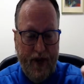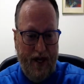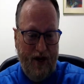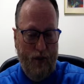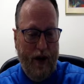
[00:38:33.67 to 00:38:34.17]

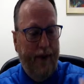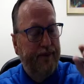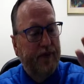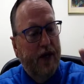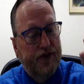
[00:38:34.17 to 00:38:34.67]
Oh, well.
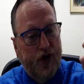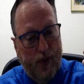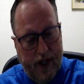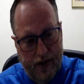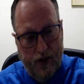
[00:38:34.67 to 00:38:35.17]
So we're
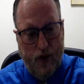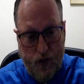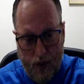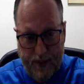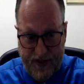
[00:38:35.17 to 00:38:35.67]
going to do a
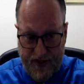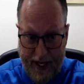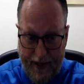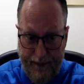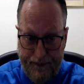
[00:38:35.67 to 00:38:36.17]
corporate
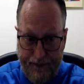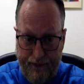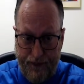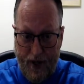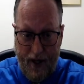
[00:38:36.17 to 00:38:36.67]
setup
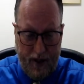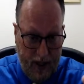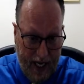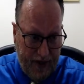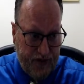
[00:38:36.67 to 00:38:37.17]

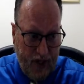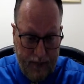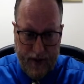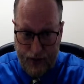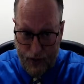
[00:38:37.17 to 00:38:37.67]
class. I'm
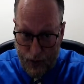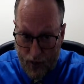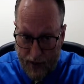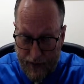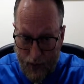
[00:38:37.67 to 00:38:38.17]
going to do the
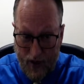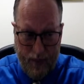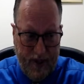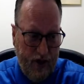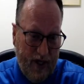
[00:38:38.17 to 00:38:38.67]
work for you,
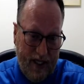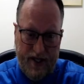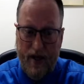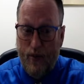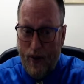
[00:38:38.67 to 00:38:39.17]
but you got to
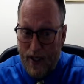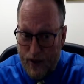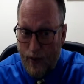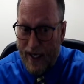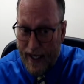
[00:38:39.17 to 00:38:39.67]
tell me what you
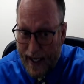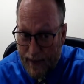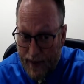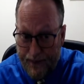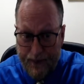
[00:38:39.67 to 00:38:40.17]
want to name
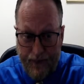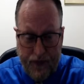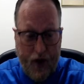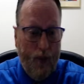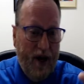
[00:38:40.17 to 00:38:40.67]
it,
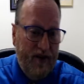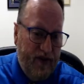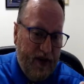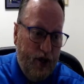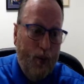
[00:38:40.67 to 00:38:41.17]
what
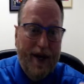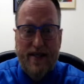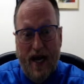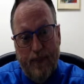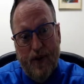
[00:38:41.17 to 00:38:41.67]
venue, what
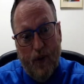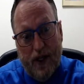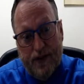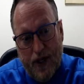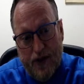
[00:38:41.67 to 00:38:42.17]
type you
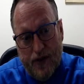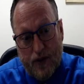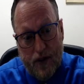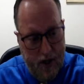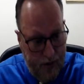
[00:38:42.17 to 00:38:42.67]
want to.
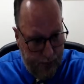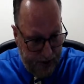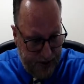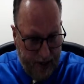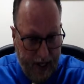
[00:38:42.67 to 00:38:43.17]

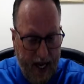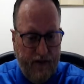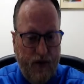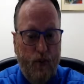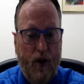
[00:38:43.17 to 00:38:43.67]
Put you to
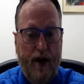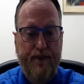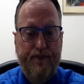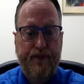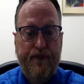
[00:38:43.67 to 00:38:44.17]
level 1.
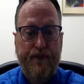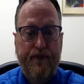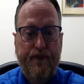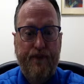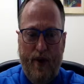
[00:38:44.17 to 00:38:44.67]

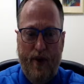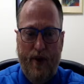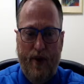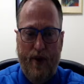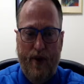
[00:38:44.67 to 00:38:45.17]
We got to
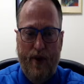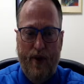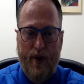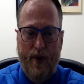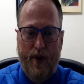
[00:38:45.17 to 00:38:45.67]
set up the
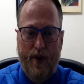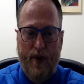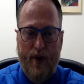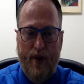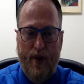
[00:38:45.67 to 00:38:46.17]
division, show
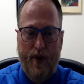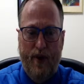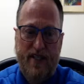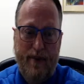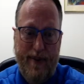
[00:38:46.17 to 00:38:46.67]
you step by
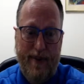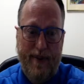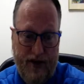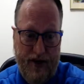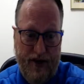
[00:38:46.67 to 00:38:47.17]
step how to do
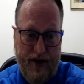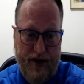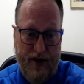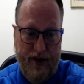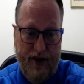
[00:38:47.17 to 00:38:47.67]
that too, and
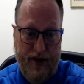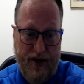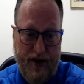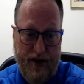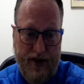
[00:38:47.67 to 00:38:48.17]
buy at
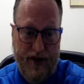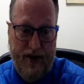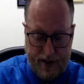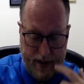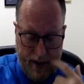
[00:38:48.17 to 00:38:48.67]
wholesale
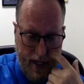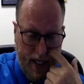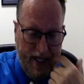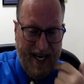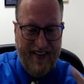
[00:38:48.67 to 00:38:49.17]
price.
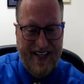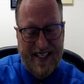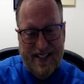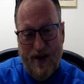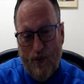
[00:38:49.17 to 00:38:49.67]
Now, this
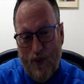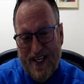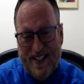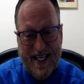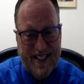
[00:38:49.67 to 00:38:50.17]
is on
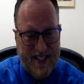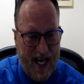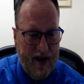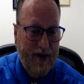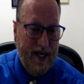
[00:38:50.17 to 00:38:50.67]
Wednesday and
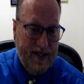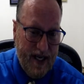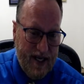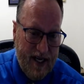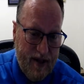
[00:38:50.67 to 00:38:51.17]
Saturday at 10
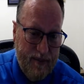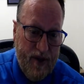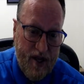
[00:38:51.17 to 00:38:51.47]
a.m.